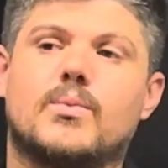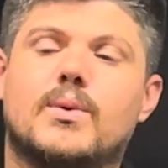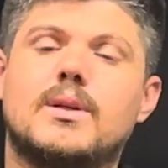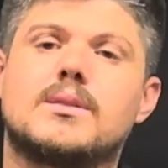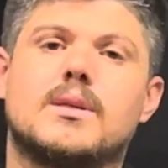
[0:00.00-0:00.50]

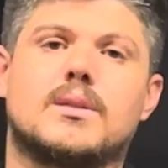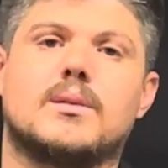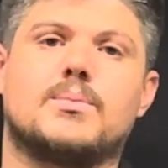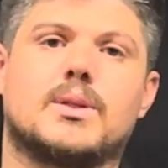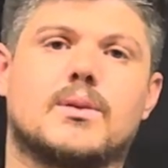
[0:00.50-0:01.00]
What is
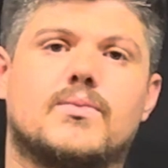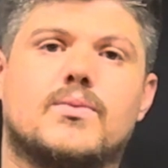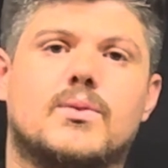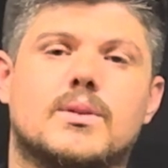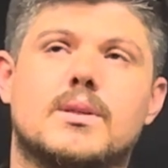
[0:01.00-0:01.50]
centripetal
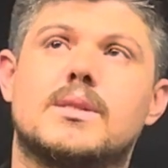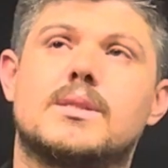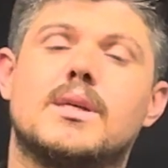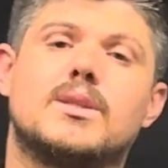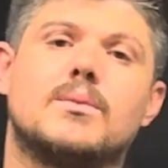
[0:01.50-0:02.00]
force?
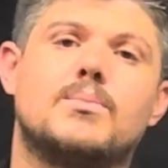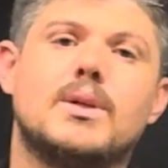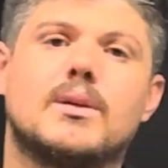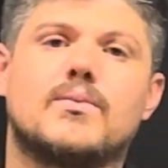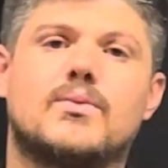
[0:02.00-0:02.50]

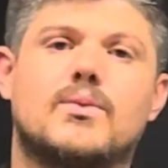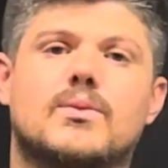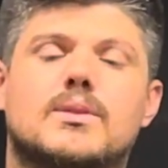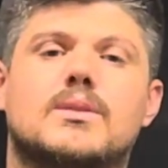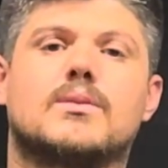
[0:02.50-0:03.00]
Centripetal
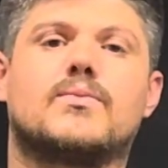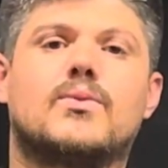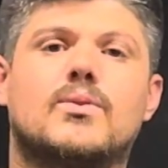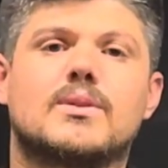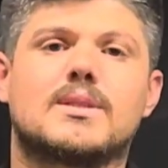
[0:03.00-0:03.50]
force is a
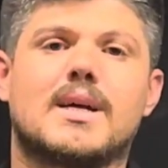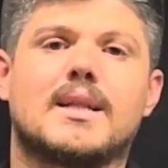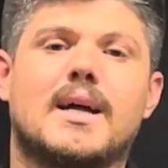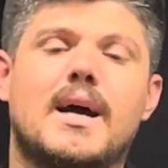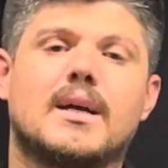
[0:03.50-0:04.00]
force
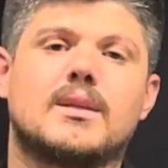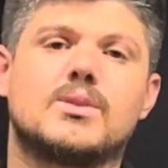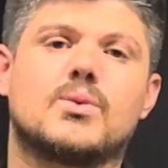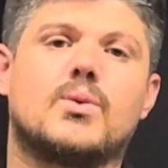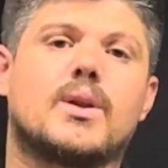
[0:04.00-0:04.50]
that
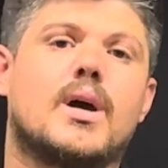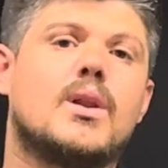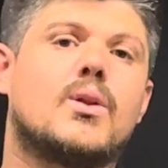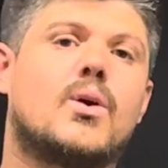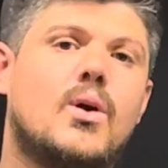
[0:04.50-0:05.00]
acts on
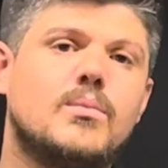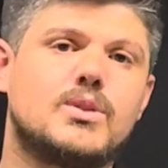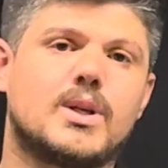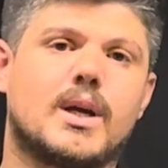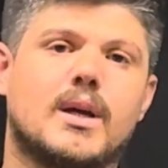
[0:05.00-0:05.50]
an
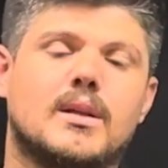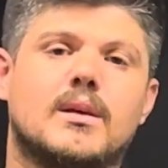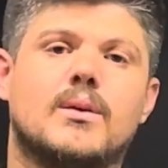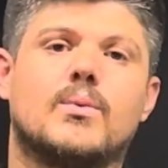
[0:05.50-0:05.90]
object